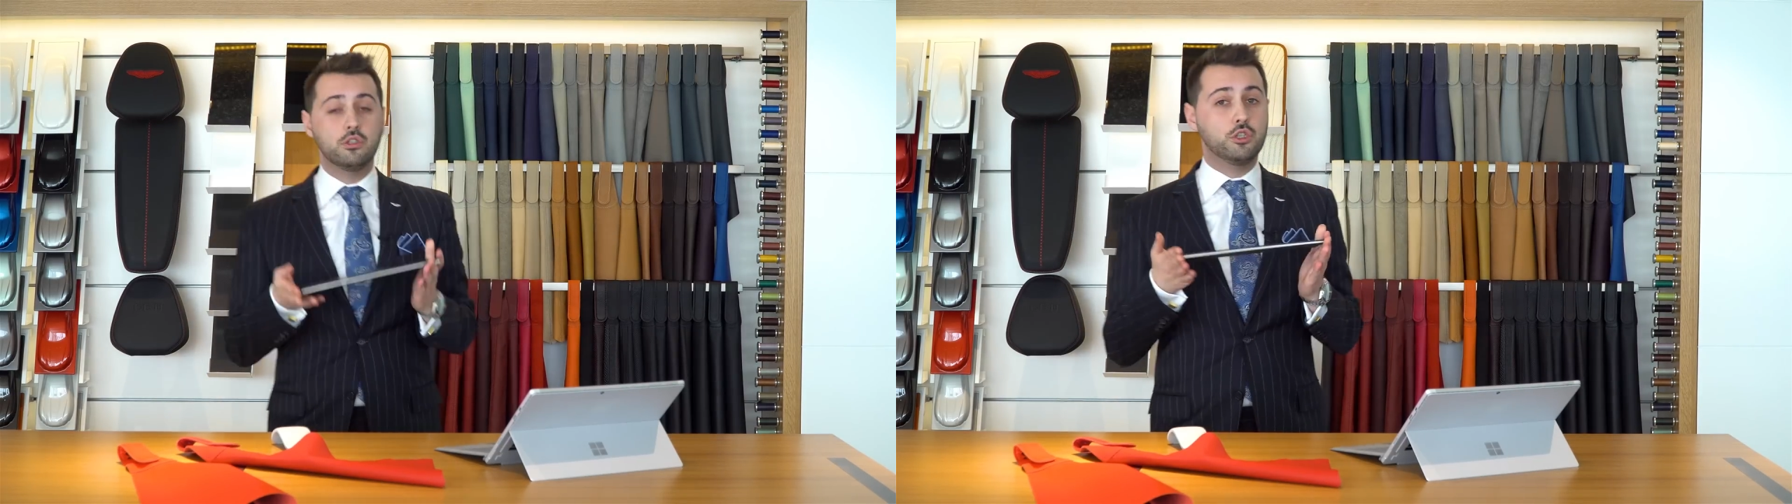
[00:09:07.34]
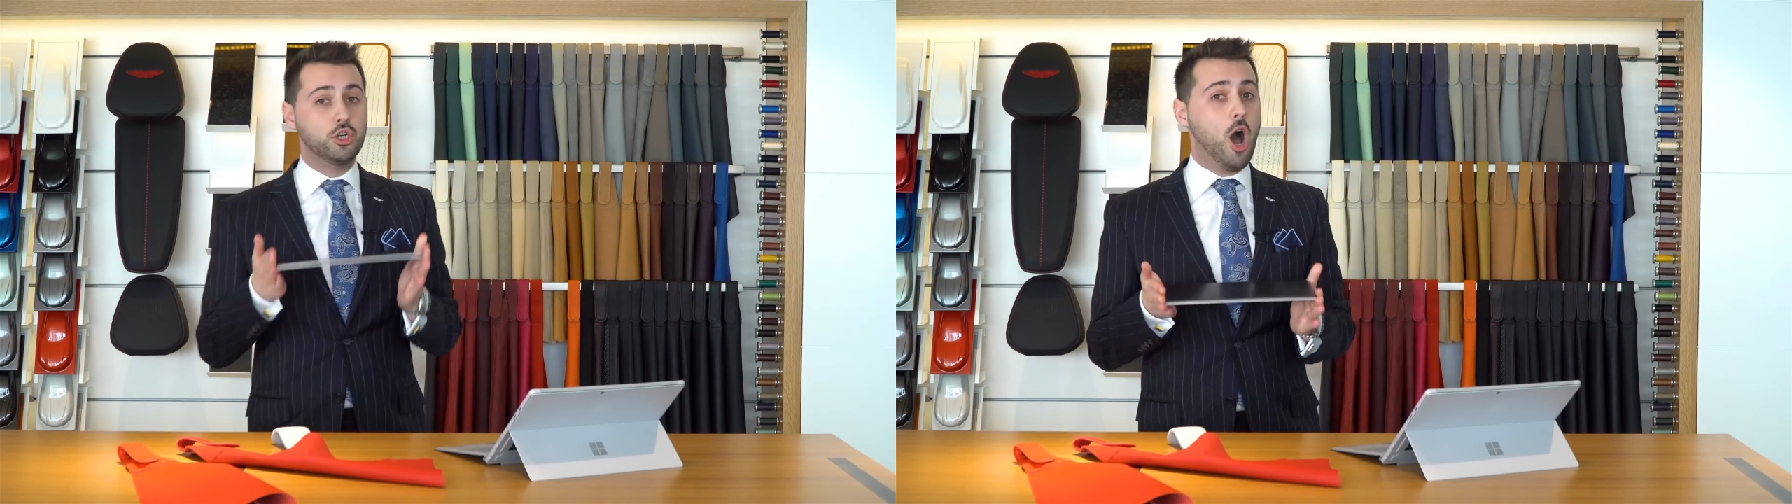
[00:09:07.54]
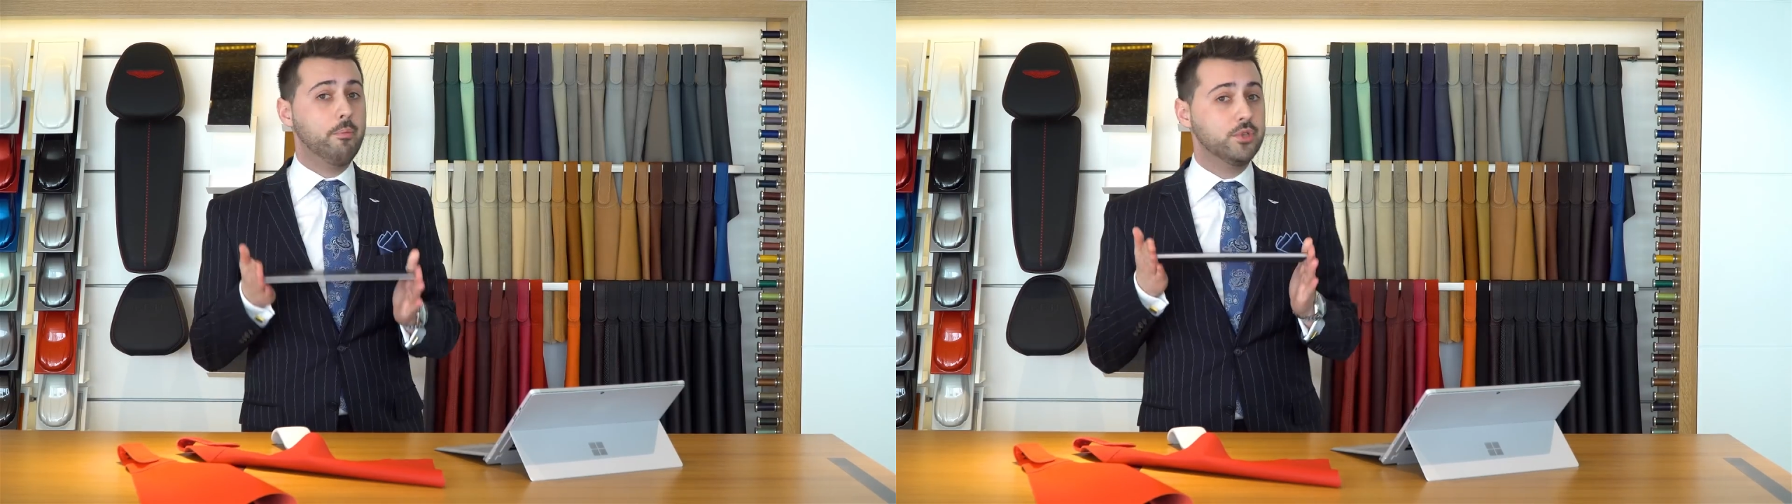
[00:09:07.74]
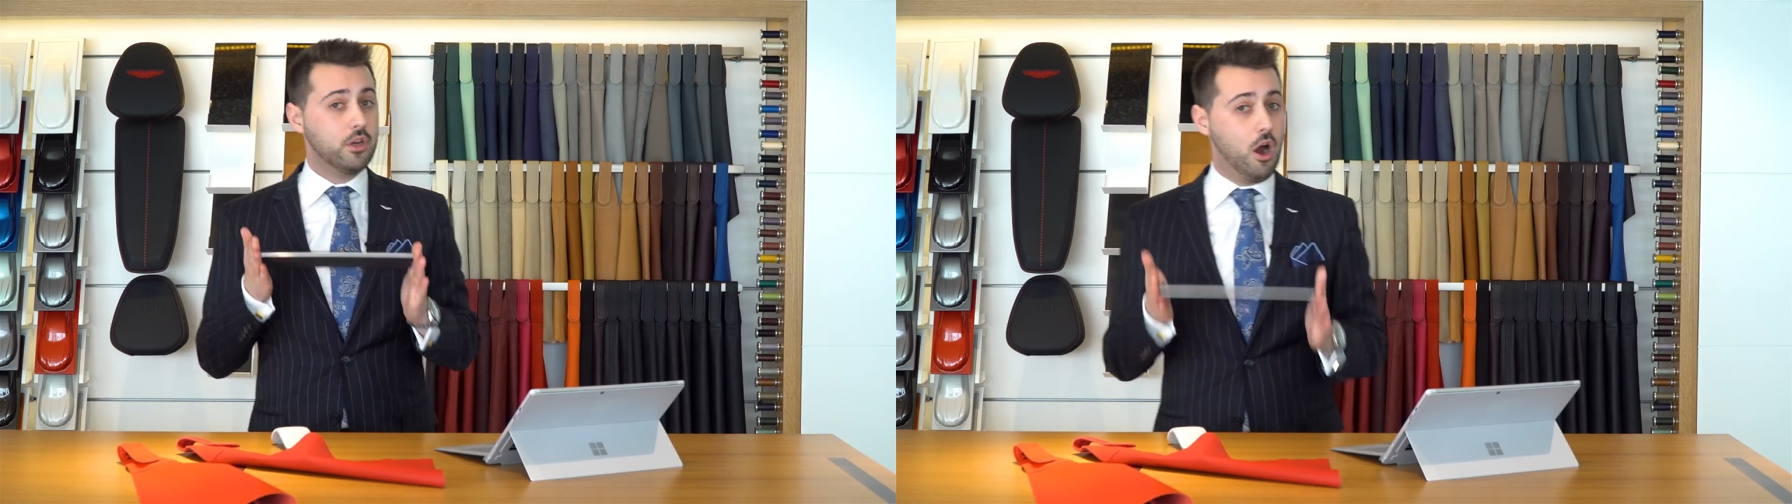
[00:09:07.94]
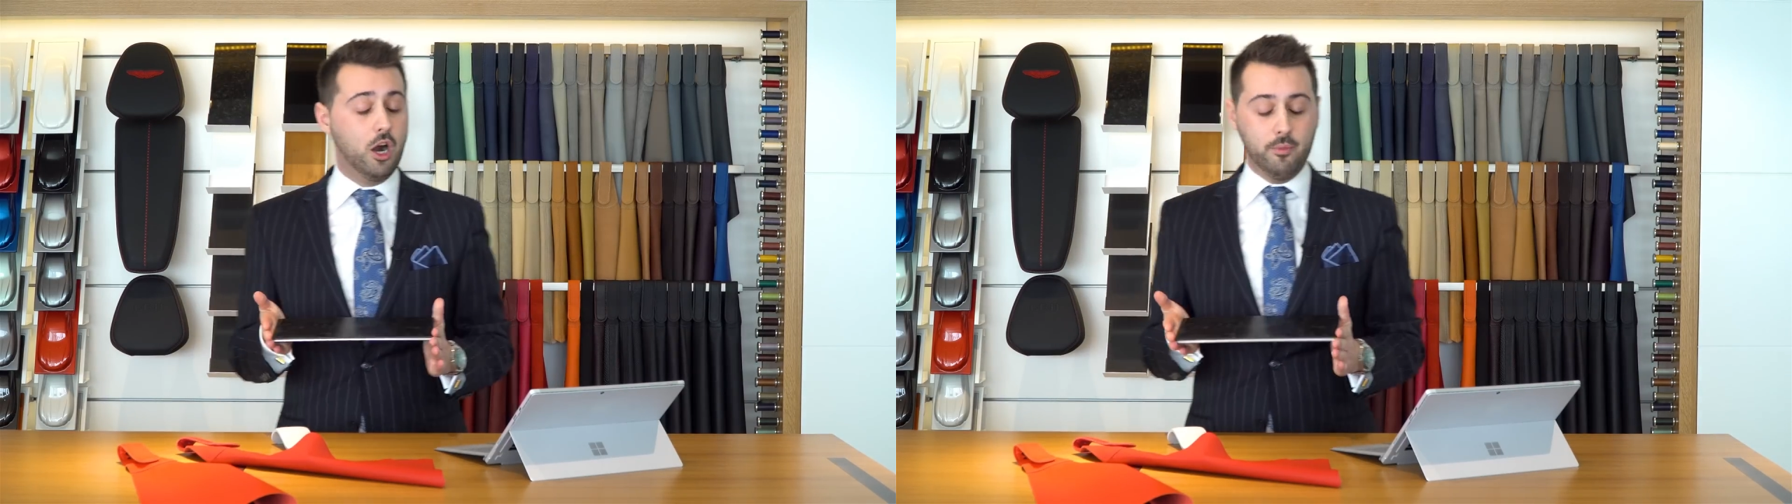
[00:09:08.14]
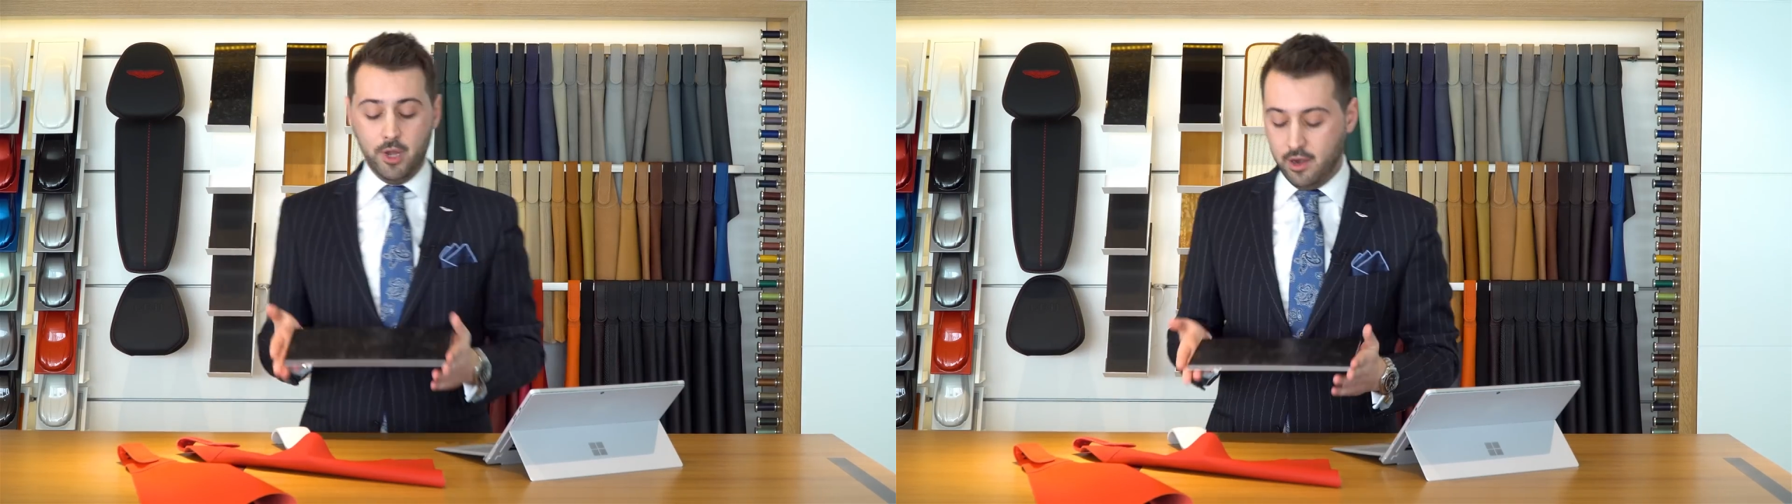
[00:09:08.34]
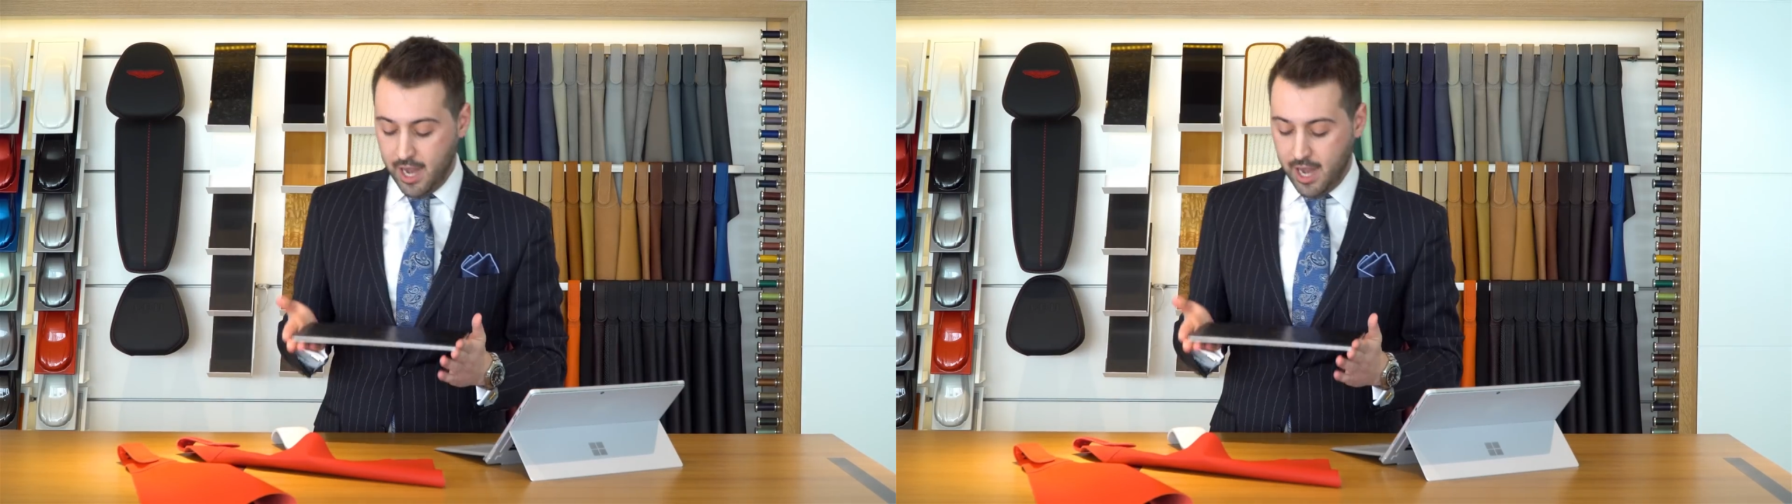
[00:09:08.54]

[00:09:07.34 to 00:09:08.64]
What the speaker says: chopped carbon.